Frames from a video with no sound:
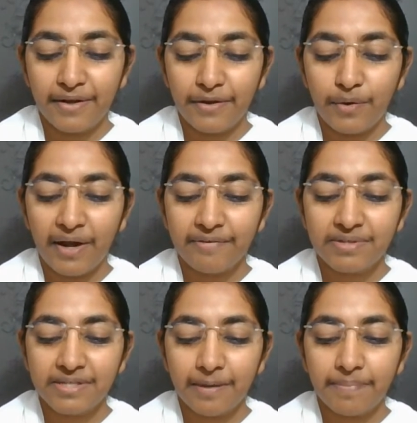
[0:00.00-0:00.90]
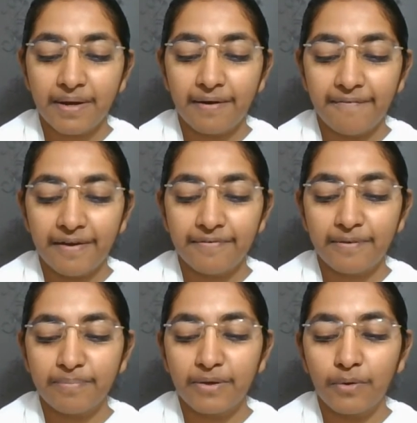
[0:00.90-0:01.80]
you have stepped away
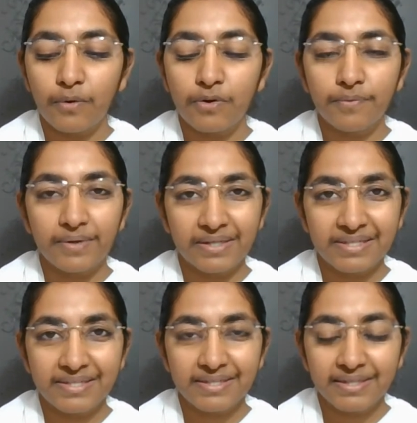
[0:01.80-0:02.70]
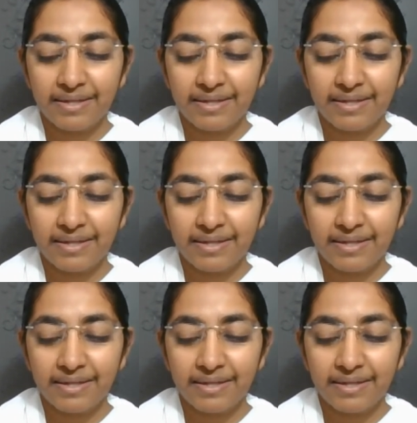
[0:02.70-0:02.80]
from the old world